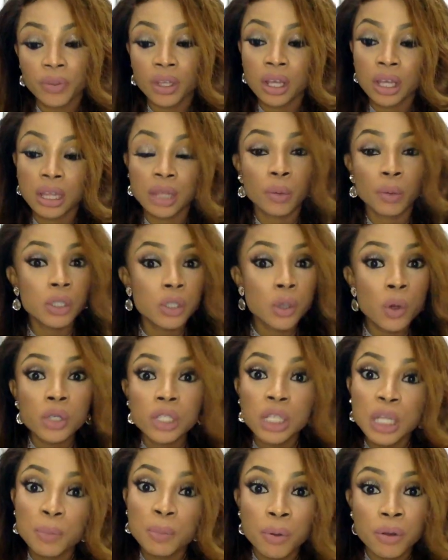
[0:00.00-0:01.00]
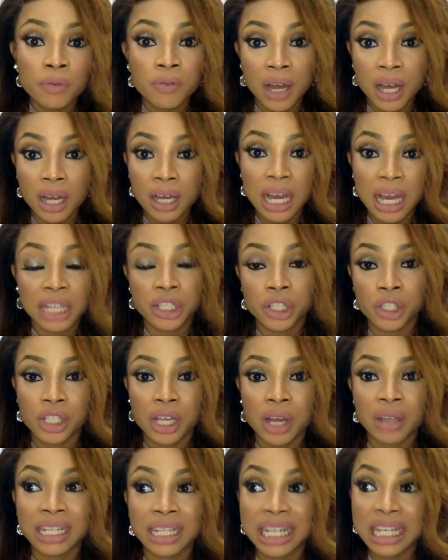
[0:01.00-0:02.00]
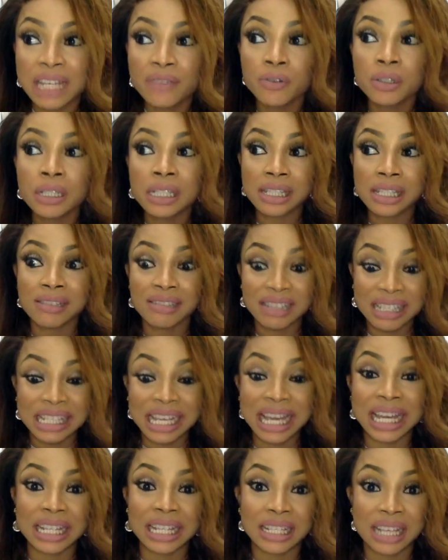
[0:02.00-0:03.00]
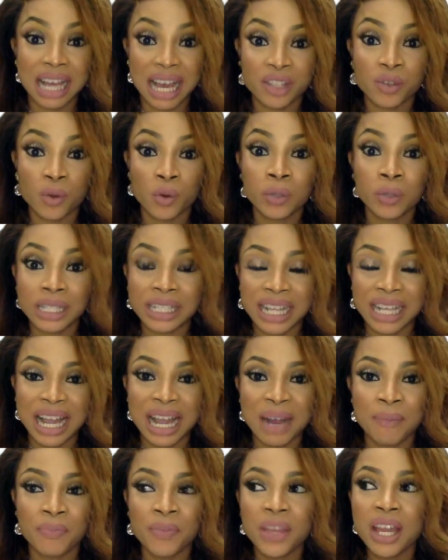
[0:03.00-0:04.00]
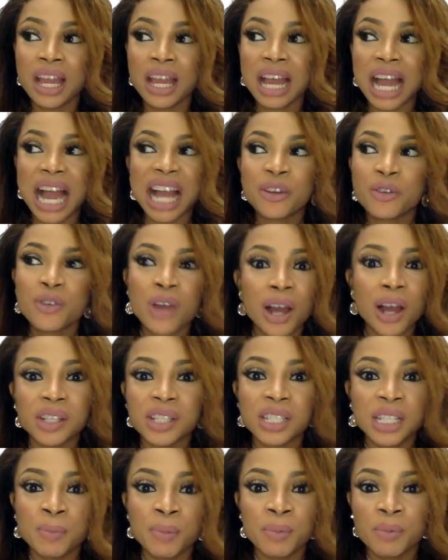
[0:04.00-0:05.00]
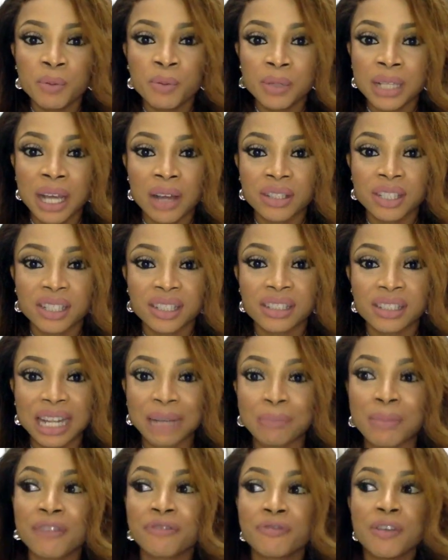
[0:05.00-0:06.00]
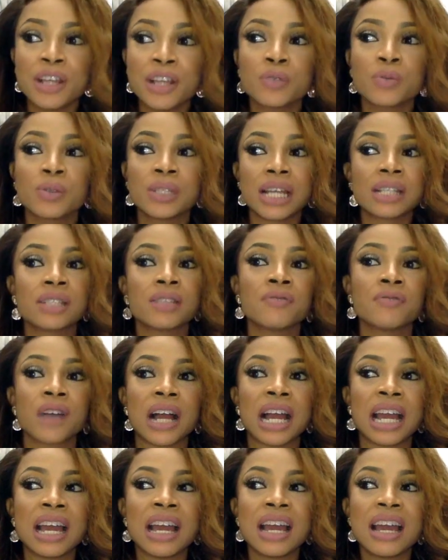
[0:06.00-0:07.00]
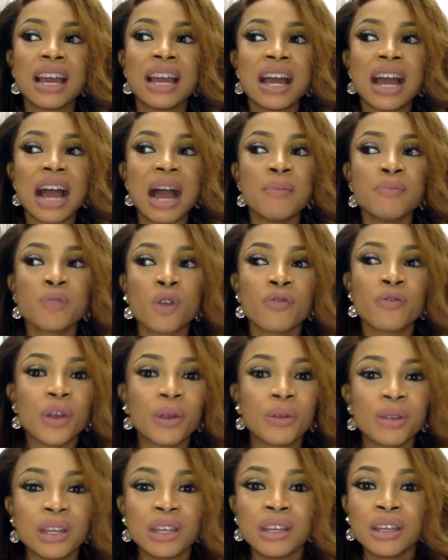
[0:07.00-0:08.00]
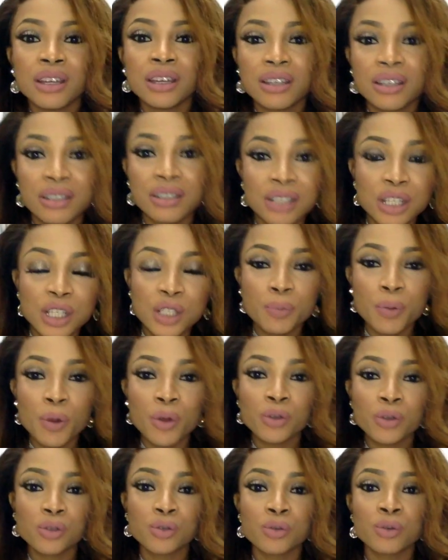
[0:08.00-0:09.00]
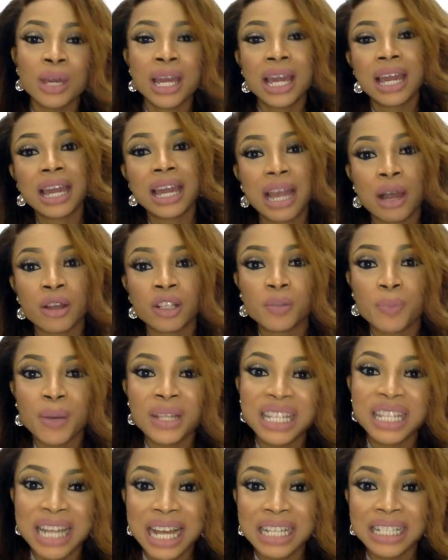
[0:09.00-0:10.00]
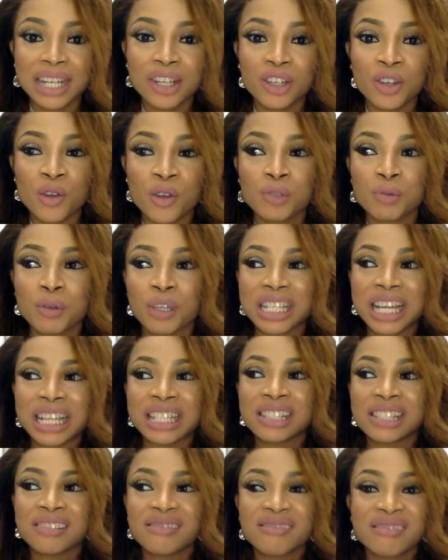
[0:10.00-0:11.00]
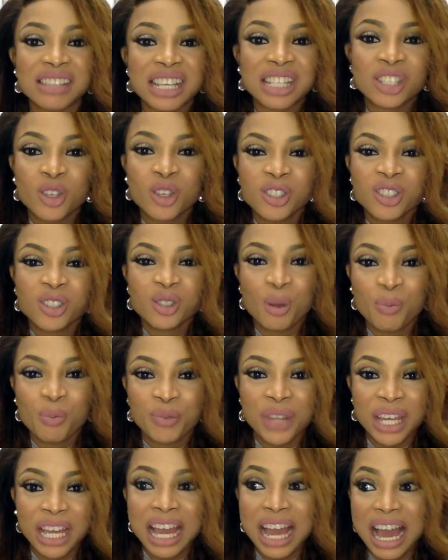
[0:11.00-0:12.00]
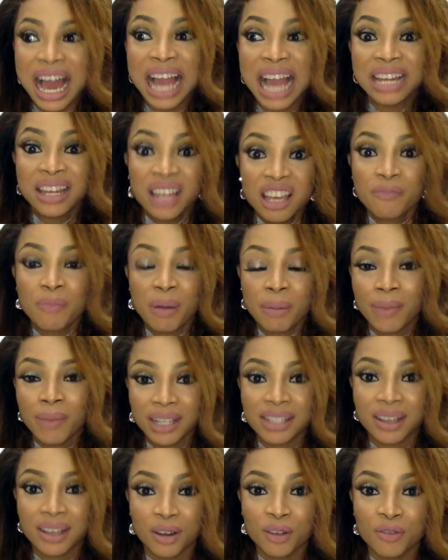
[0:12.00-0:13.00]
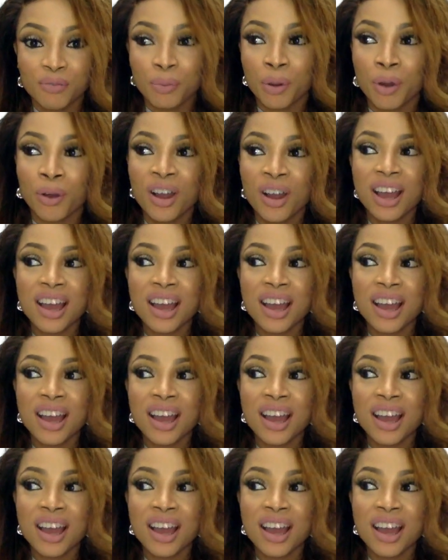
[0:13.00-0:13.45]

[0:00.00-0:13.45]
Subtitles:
There was no sleepover as a child. And even till date, as old as I am, I don't know how to sleep in people's houses. Like, my friends would testify, I'm not very disposed to, hey, I'll spend the night at yours, because there's just something. I live by myself, but